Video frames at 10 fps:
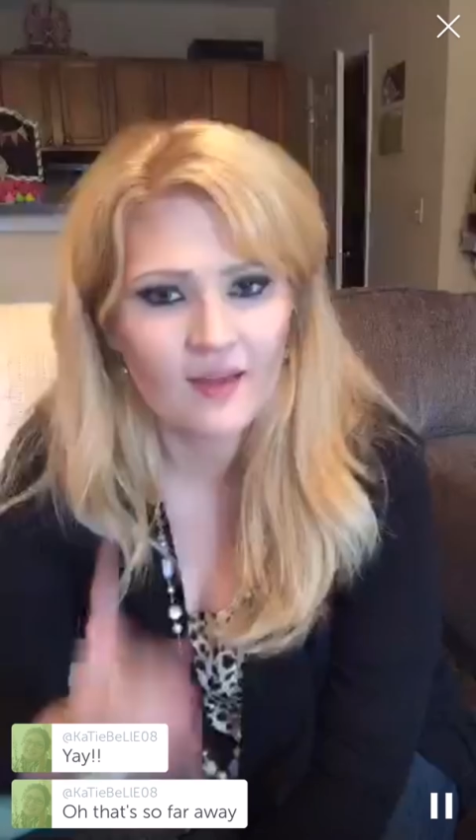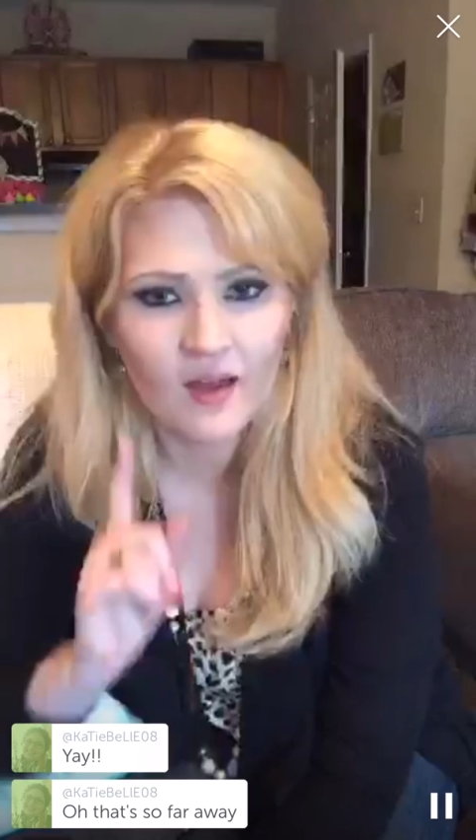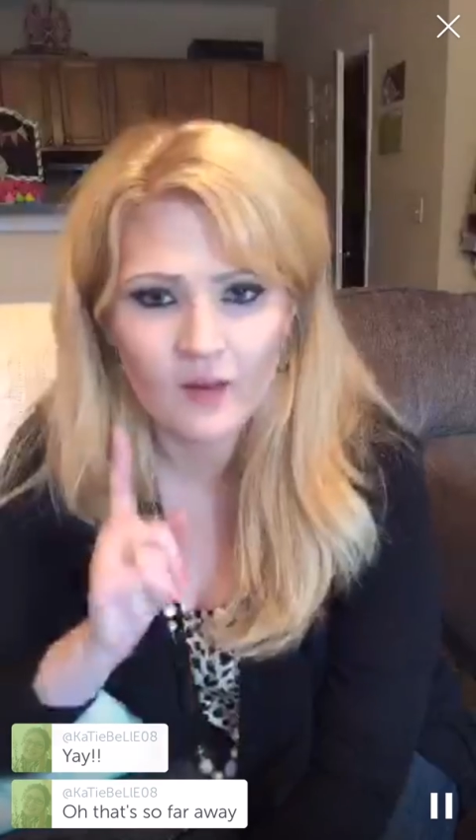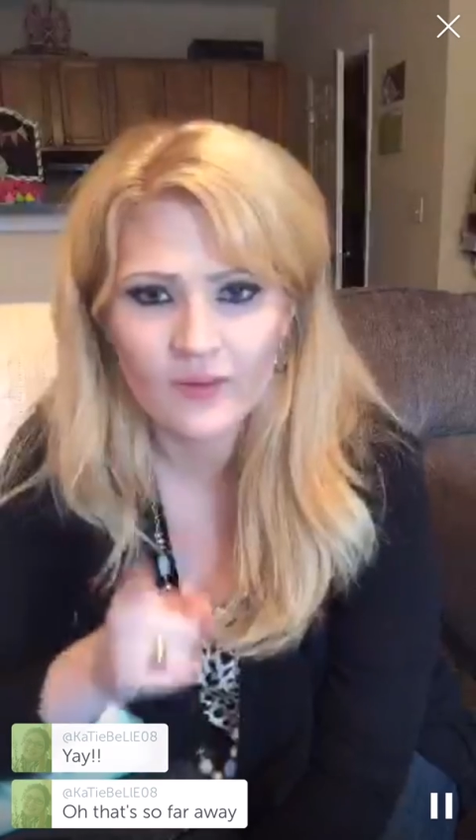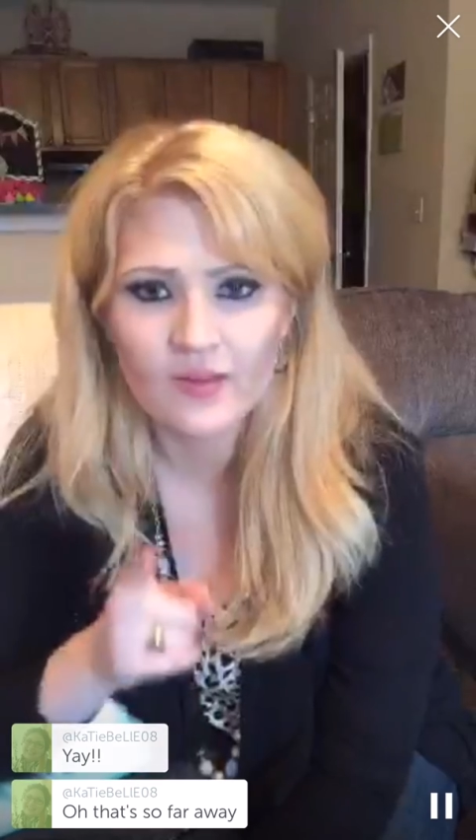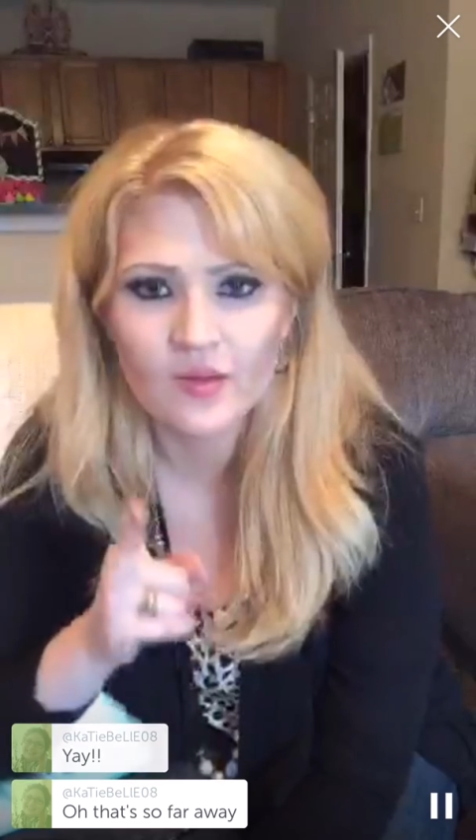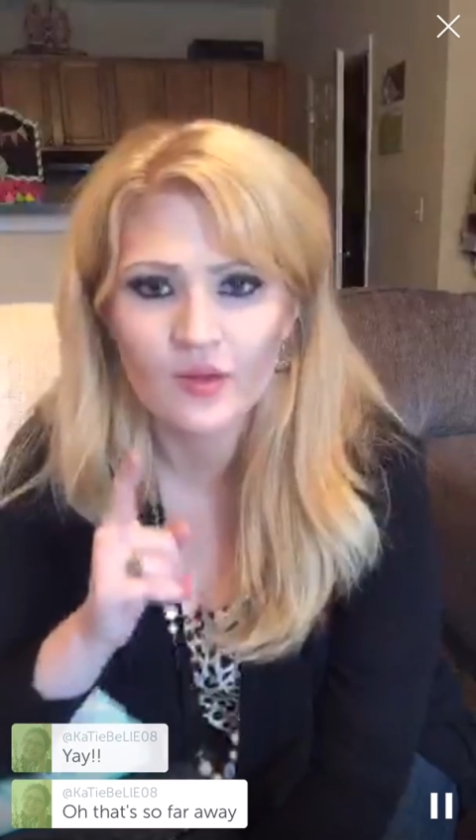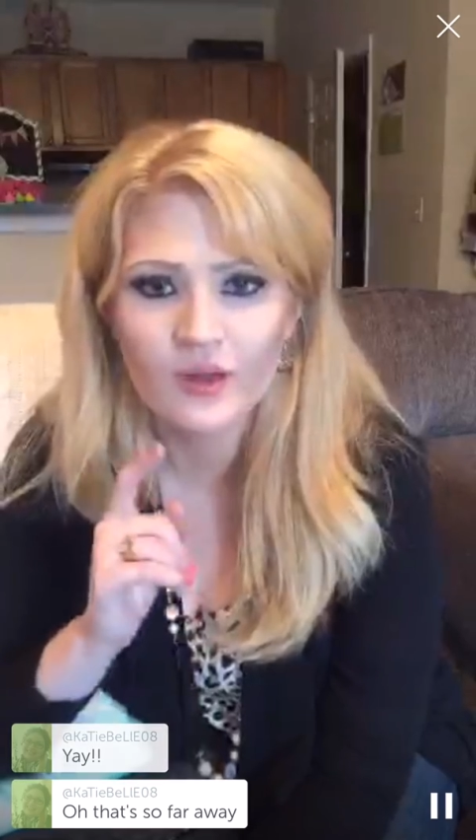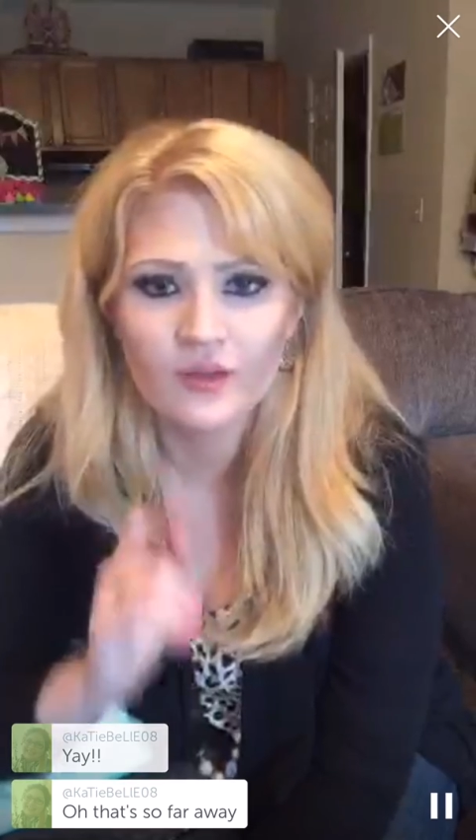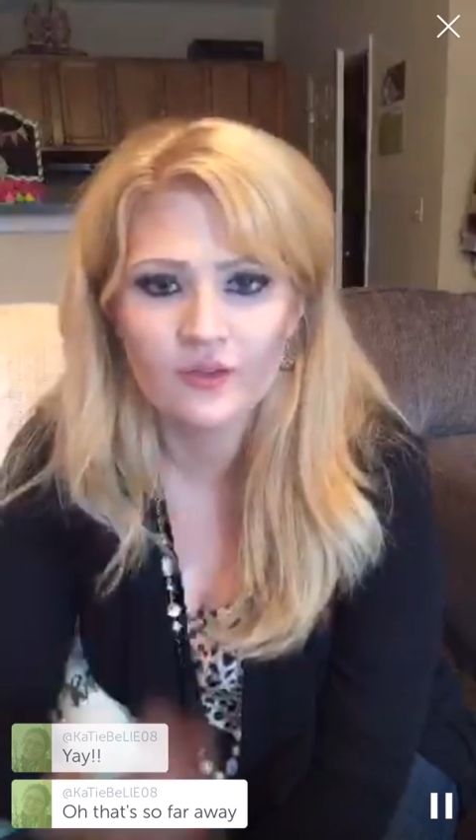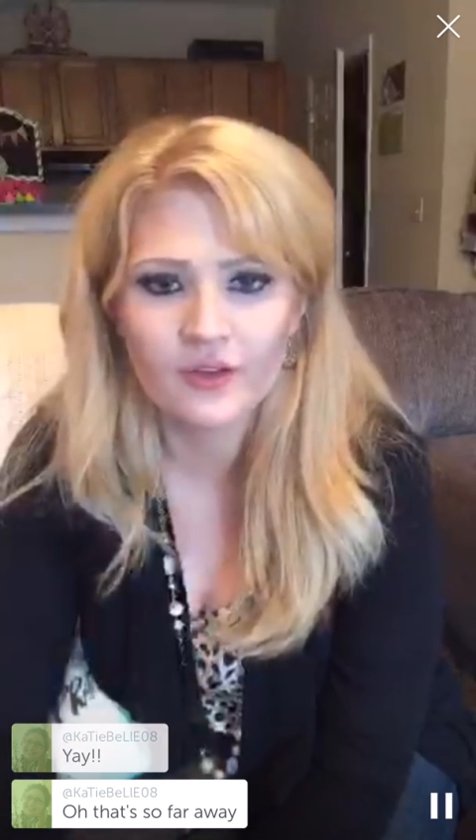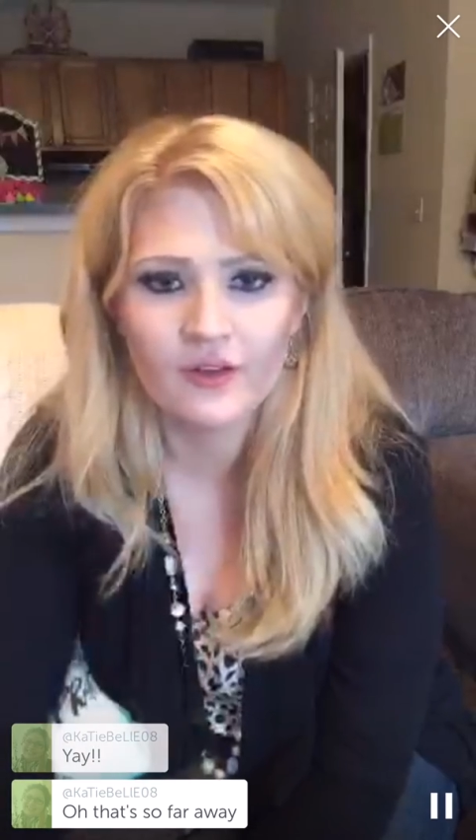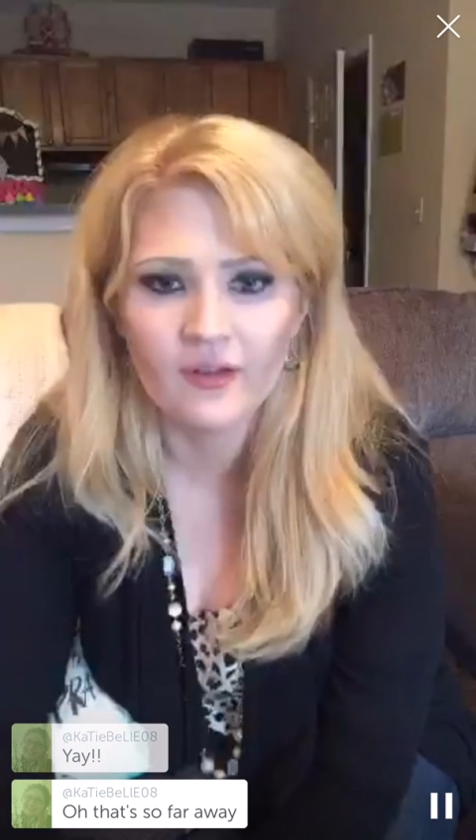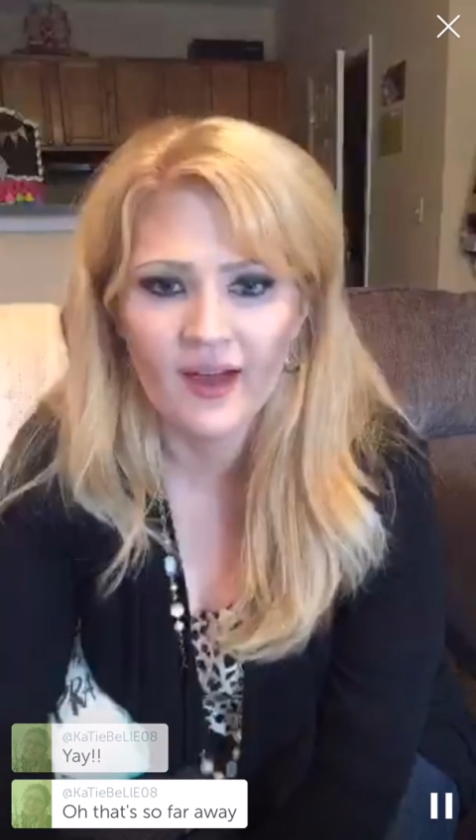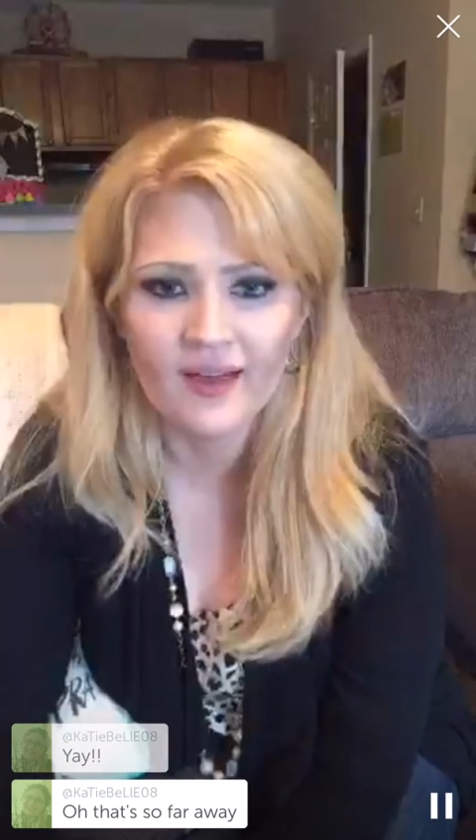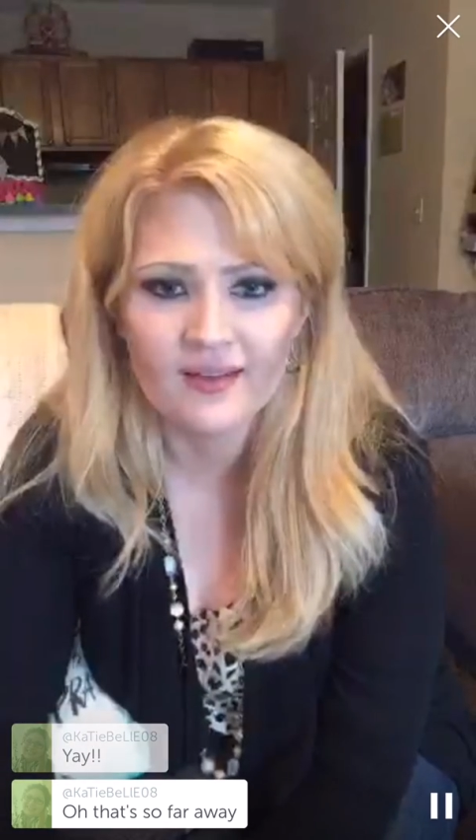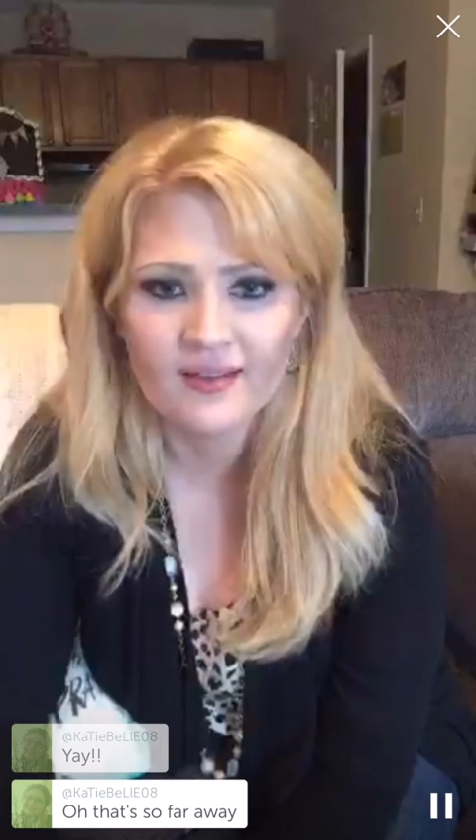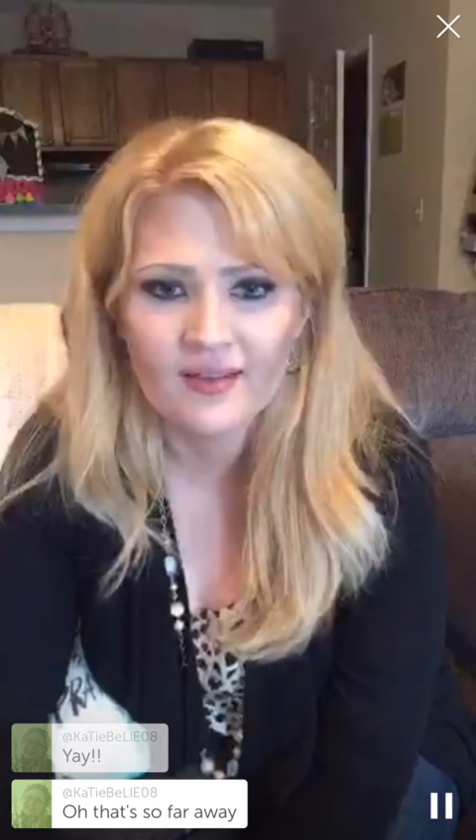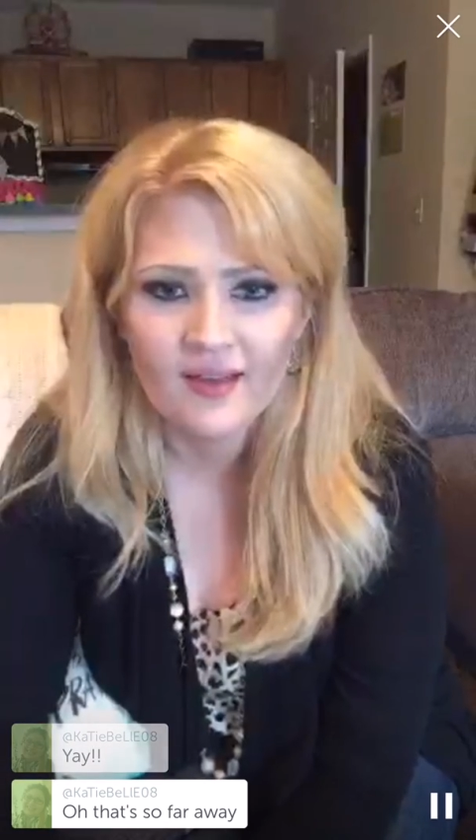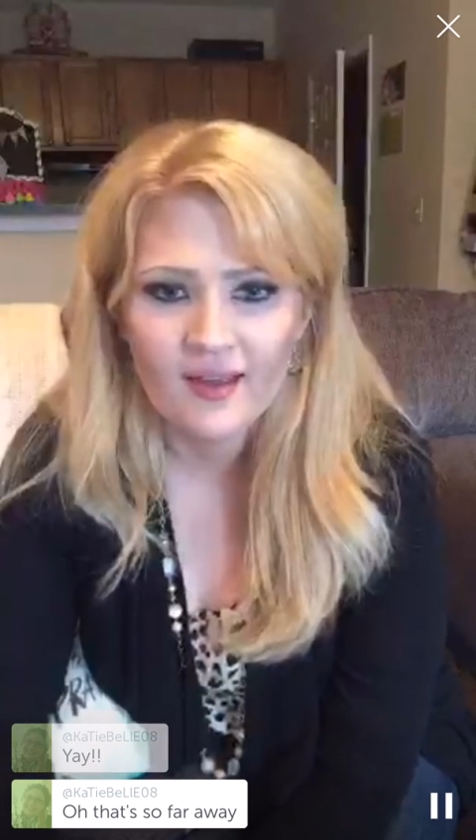I always do it for you guys.